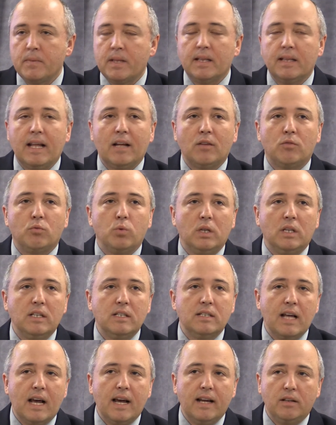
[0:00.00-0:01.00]
that we
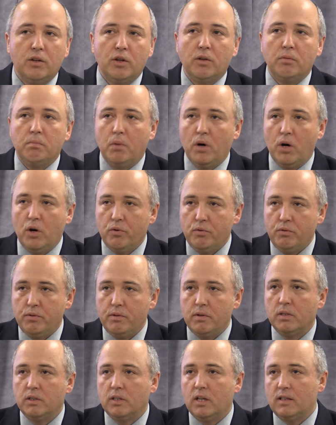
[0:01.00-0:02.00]
decided
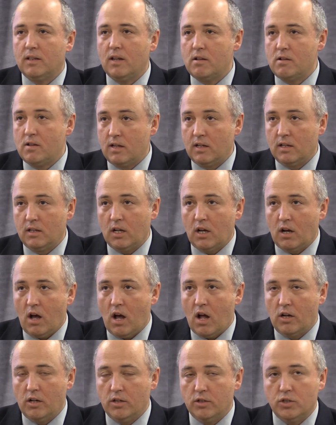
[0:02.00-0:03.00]
both, the tenant and the
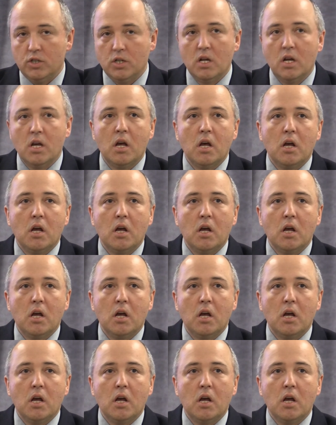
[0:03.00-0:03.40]
college,